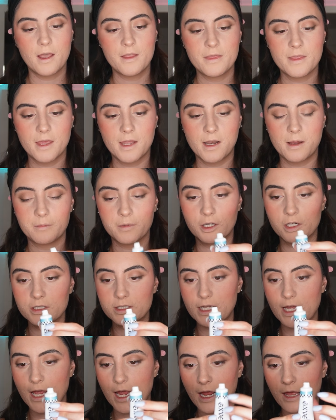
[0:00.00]
And then I'm gonna
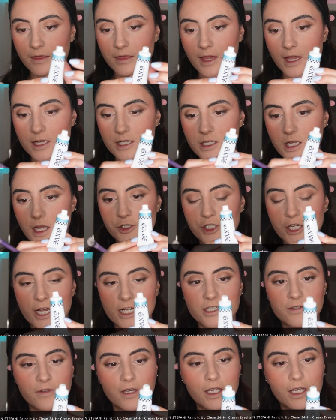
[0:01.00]
take this
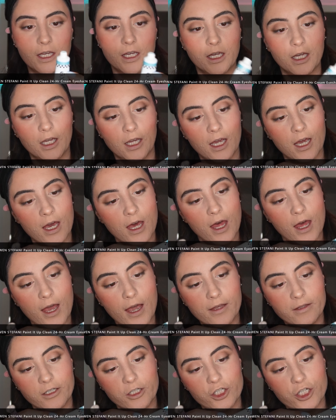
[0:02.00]
GXVE
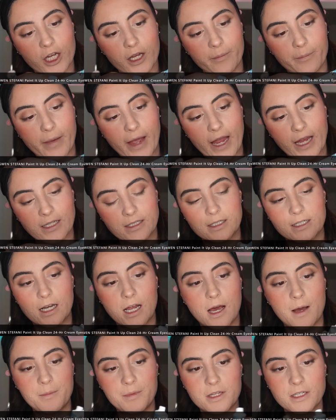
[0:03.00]
in the shade Painted
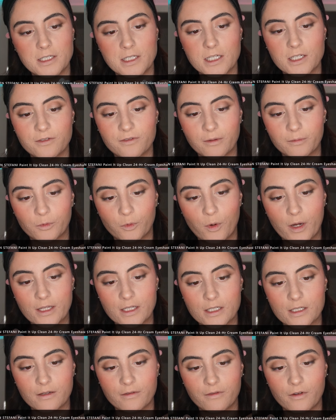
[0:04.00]
Up. This is from Gwen
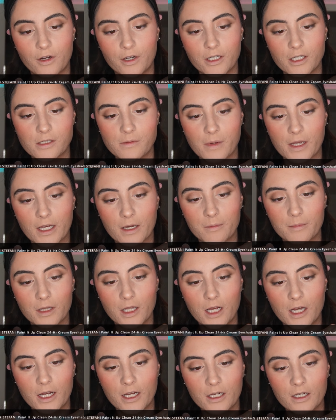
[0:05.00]
Stefani's makeup
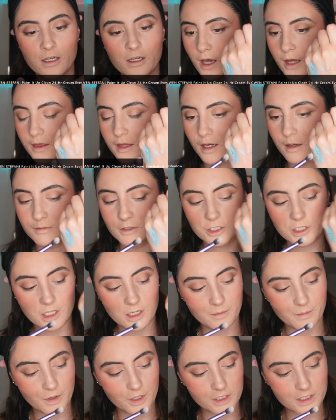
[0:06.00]
line. Okay, I think I'm just
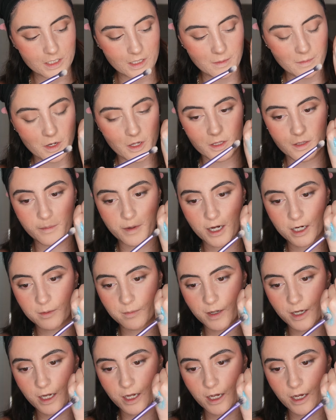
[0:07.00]
gonna put some on the back of
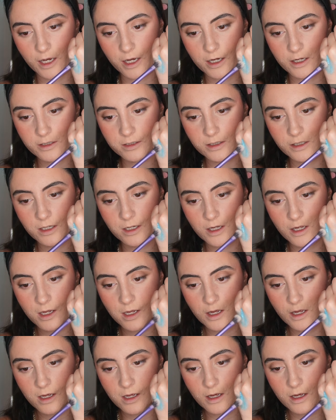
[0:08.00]
my hand
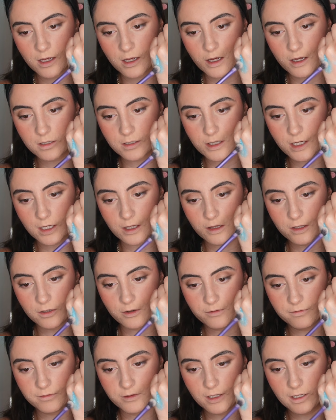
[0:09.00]
and take a little
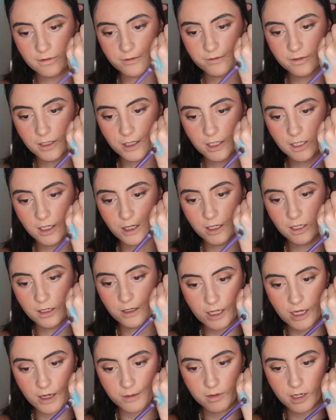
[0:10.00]
fluffy
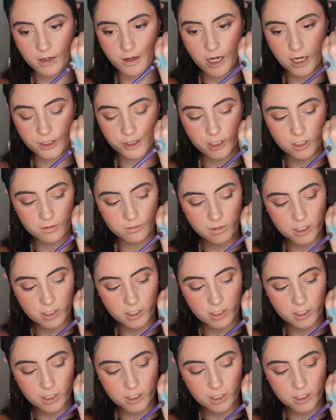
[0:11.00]
flat eyeshadow